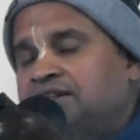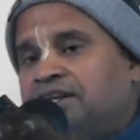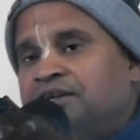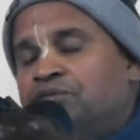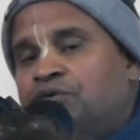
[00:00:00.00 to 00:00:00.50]

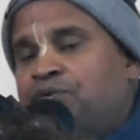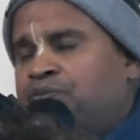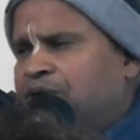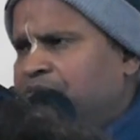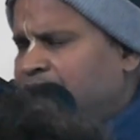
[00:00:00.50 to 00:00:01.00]
they
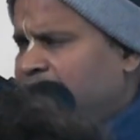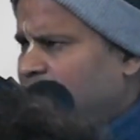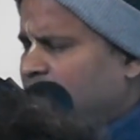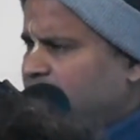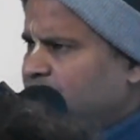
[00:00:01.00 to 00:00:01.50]
removed from the
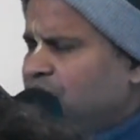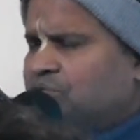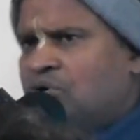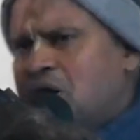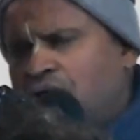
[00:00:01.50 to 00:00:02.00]
village. You
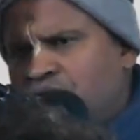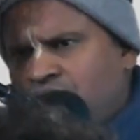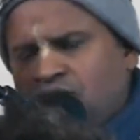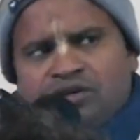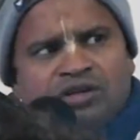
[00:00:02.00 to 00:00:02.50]
go
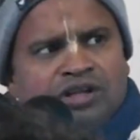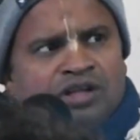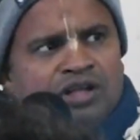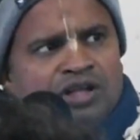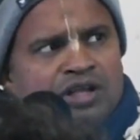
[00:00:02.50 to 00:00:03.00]
out,
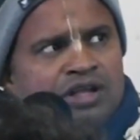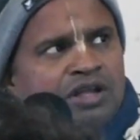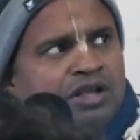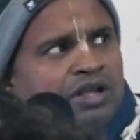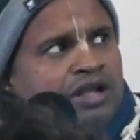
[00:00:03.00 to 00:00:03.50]

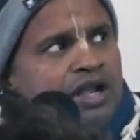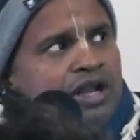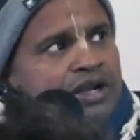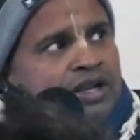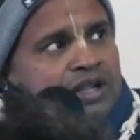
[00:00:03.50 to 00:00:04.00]

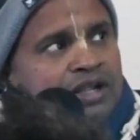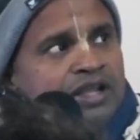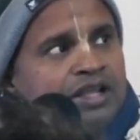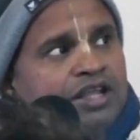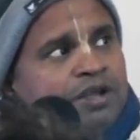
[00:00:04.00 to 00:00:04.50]
and
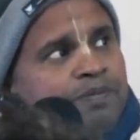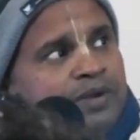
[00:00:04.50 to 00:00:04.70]
if